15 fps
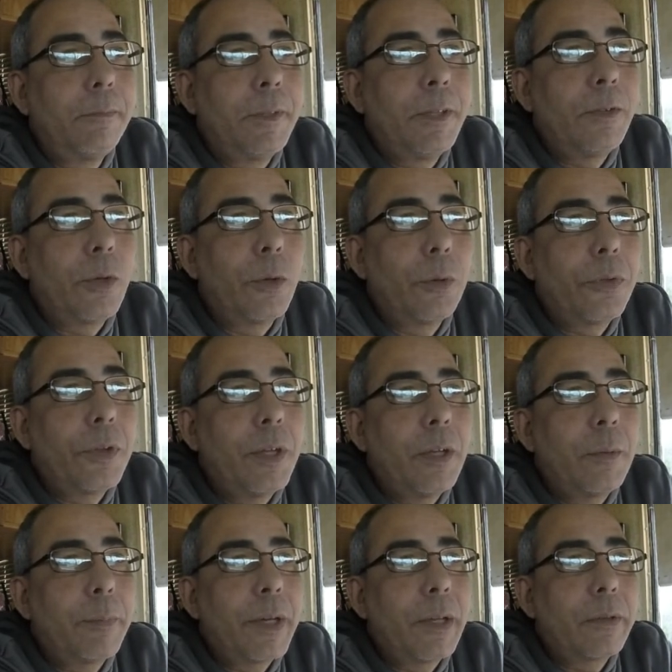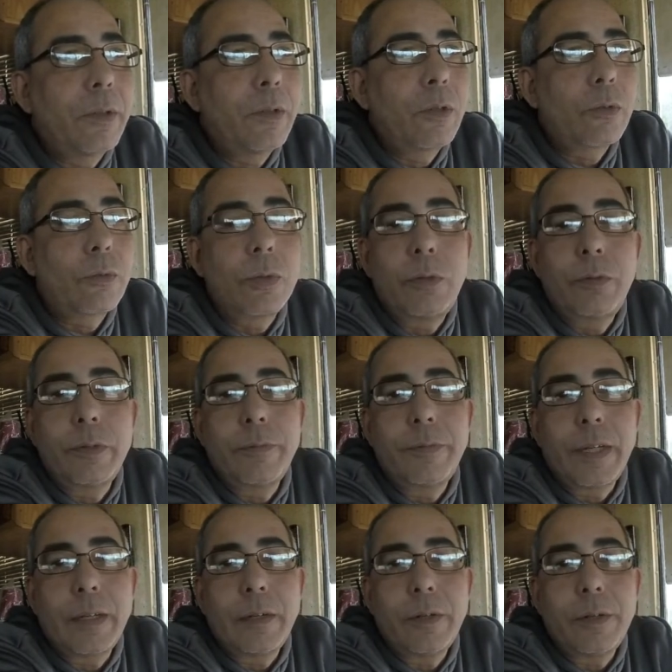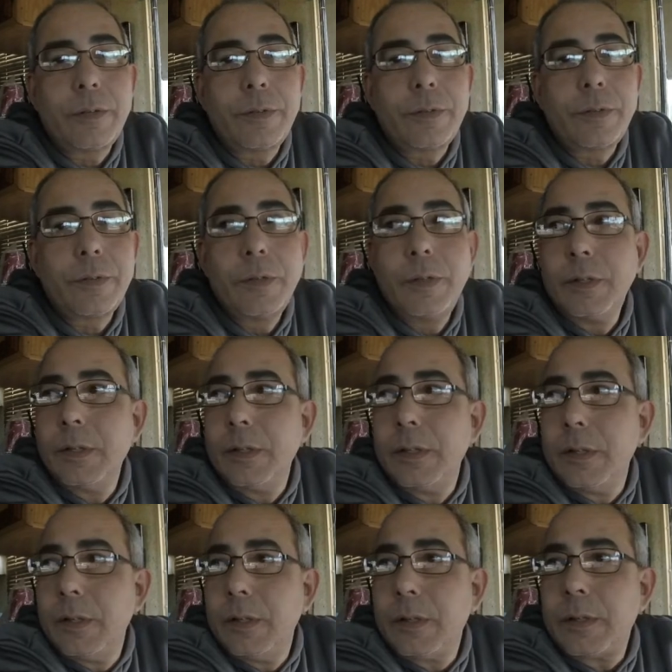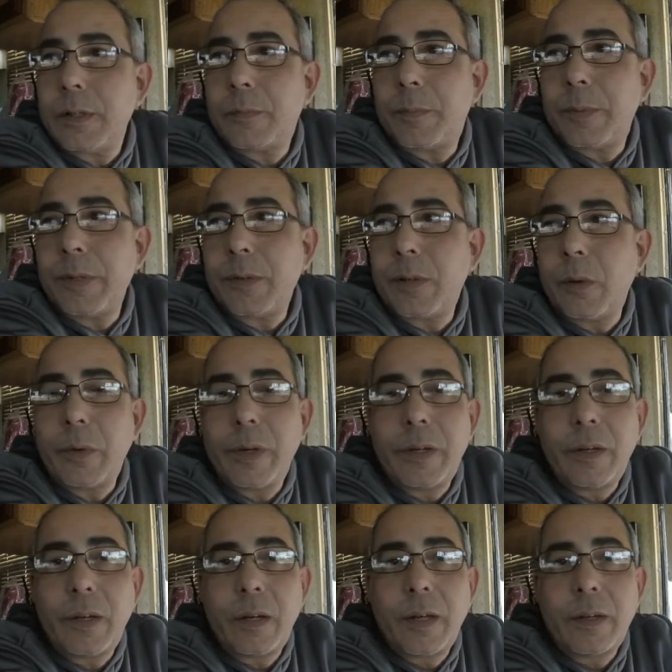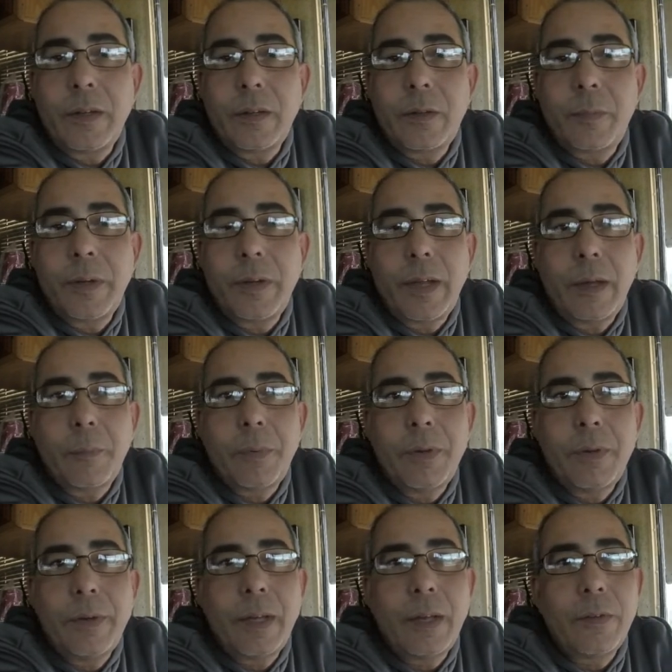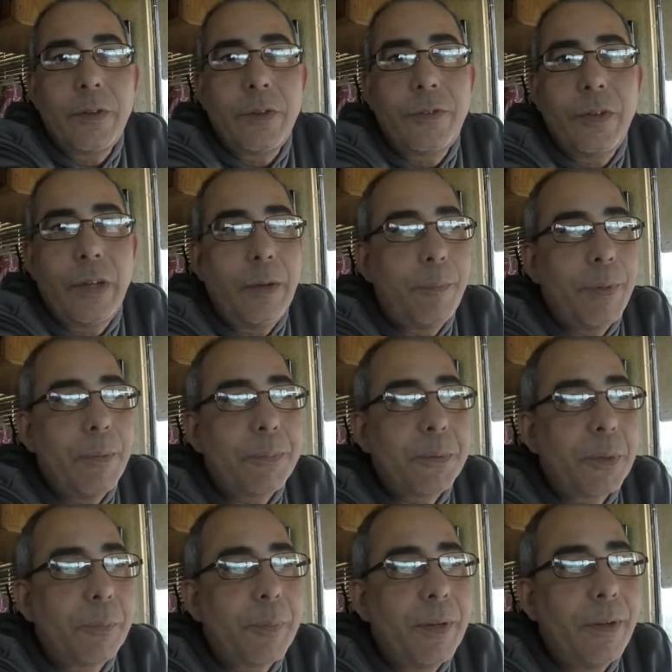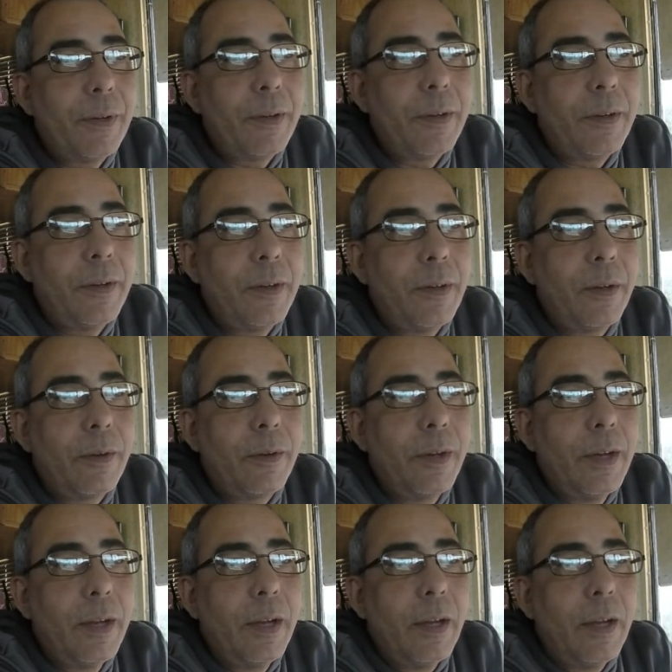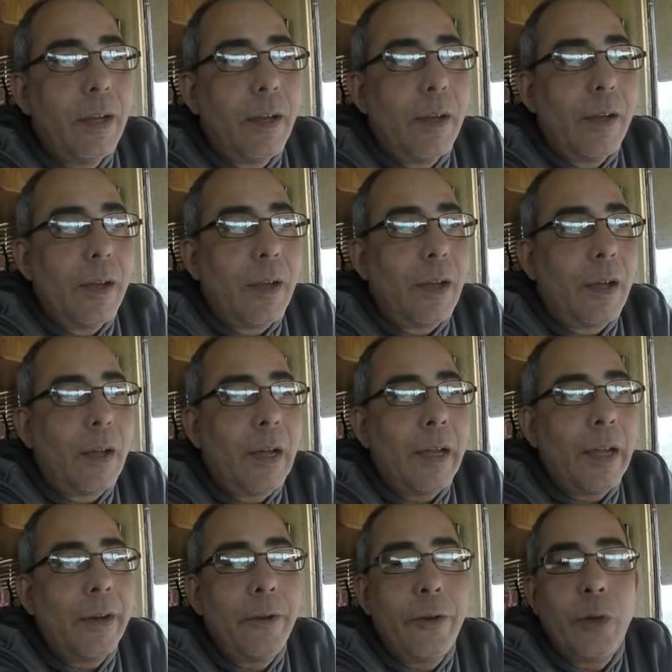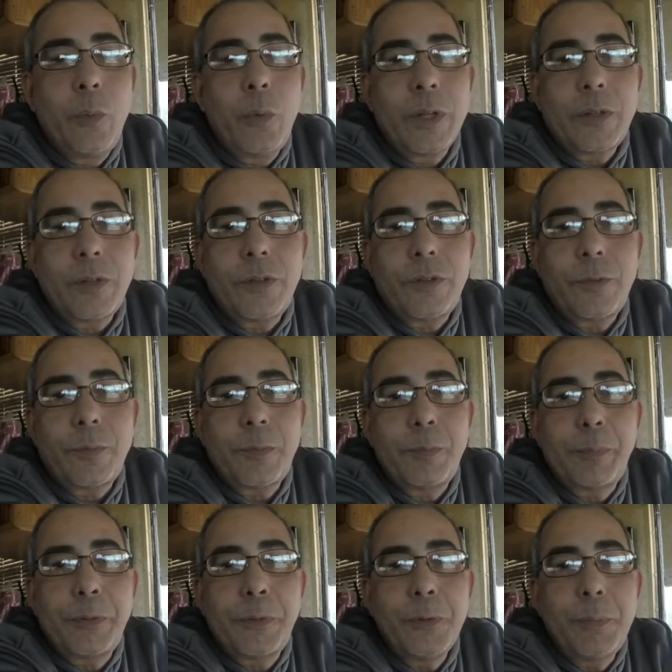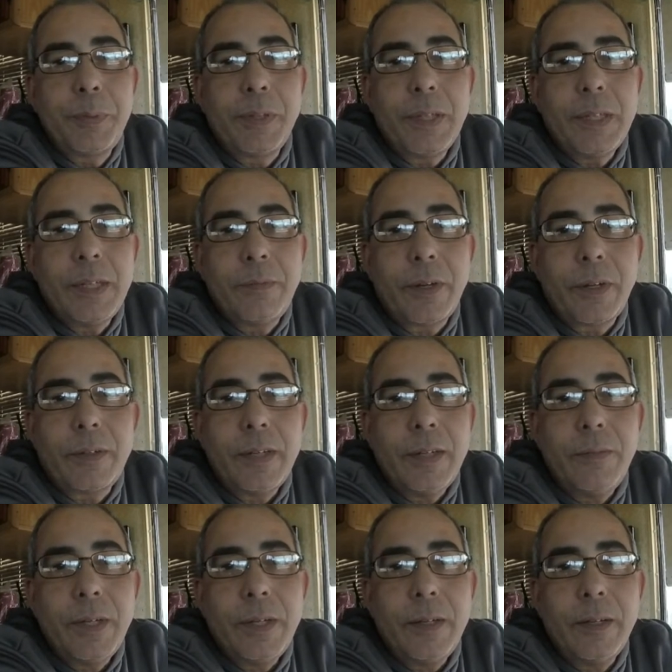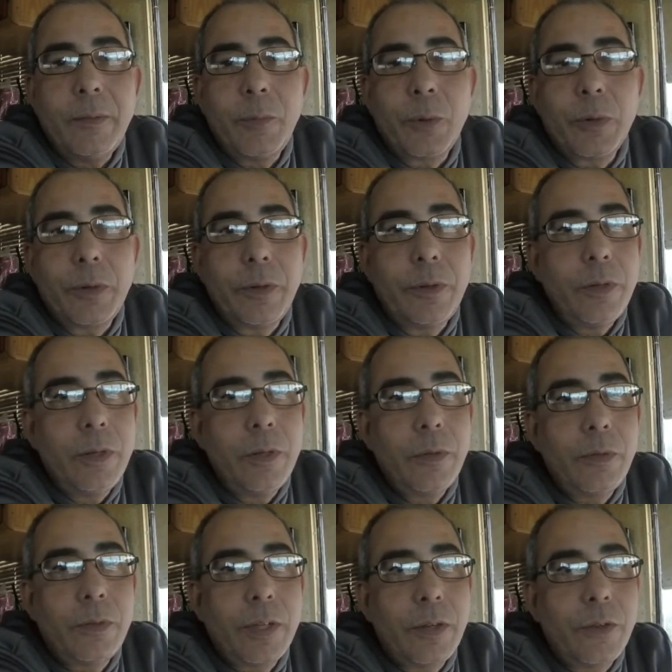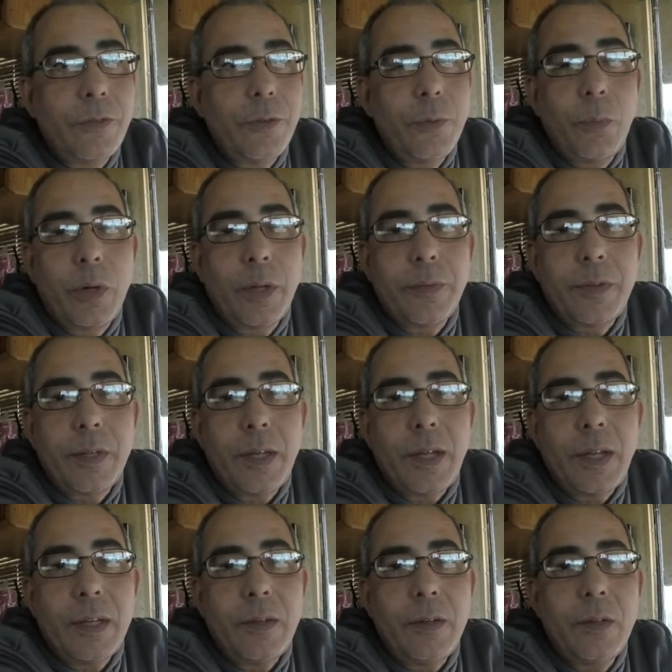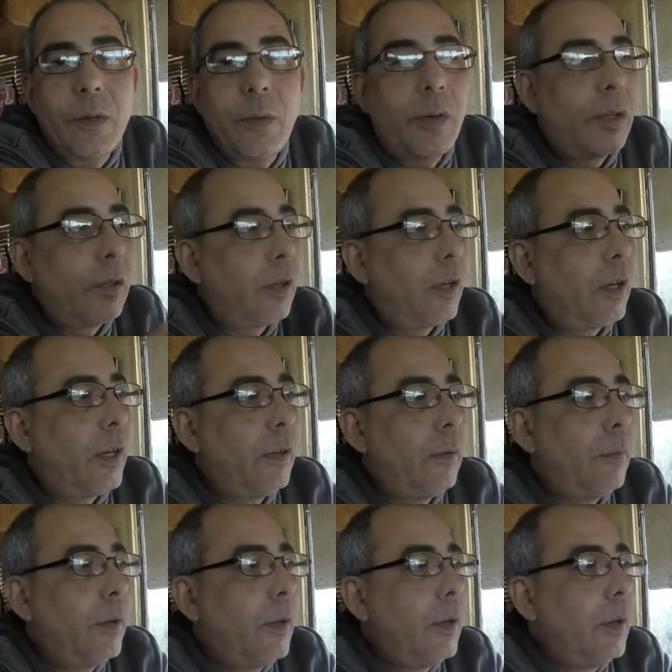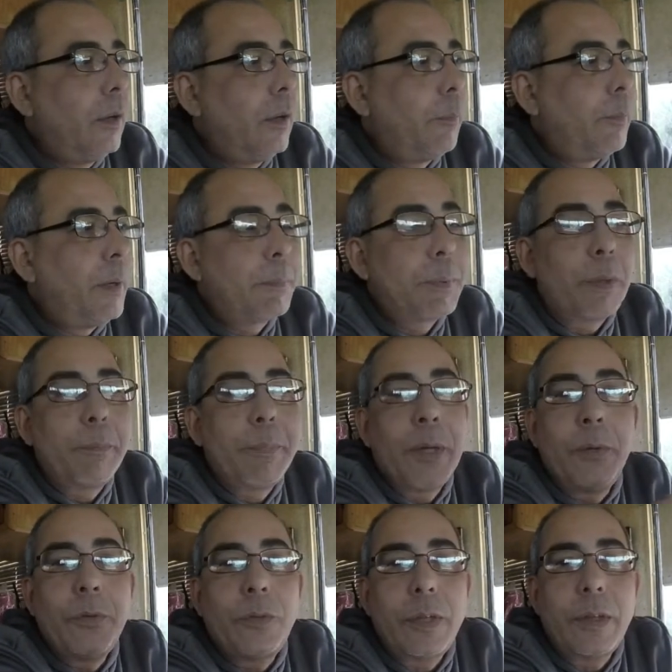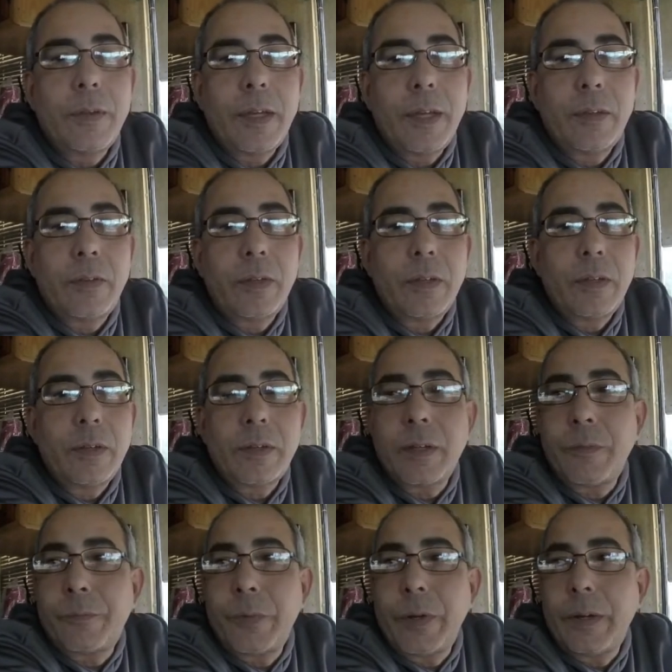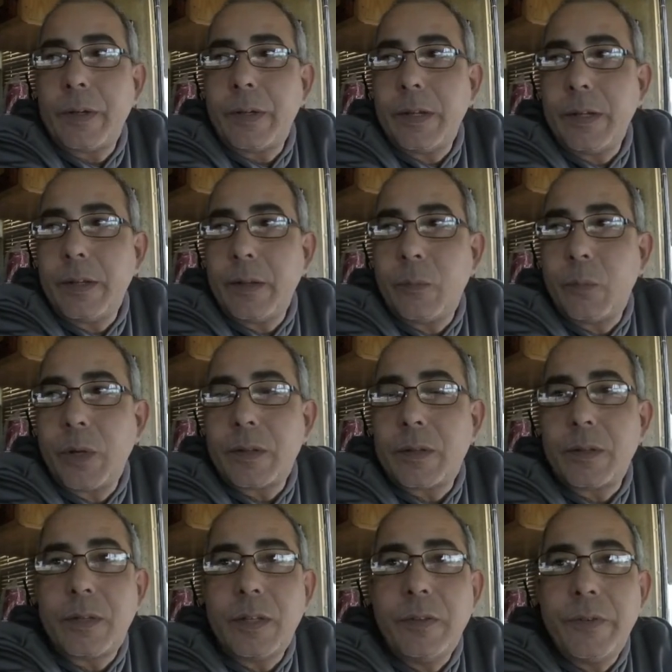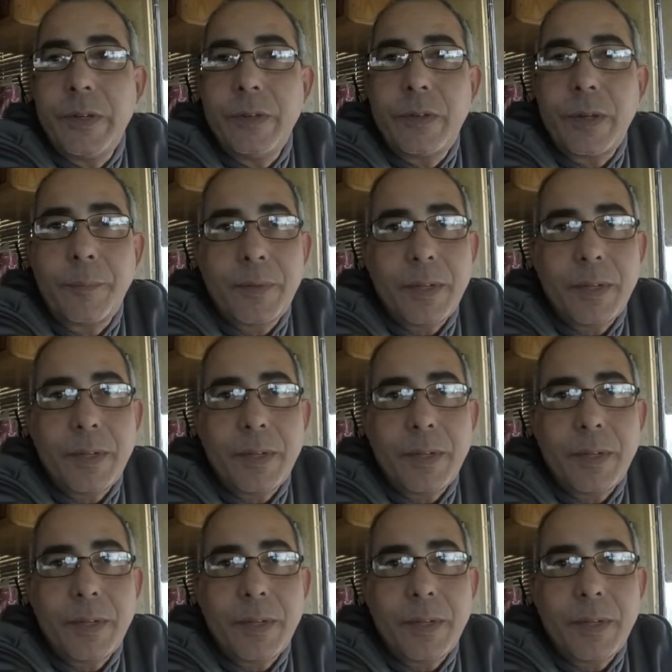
this whole thing about the coronavirus that's been going on, that's been happening. Now, they're saying people are being, I don't know what to believe on TV anymore. The news tells you one thing. You go online, people are posting things differently than what the TVs.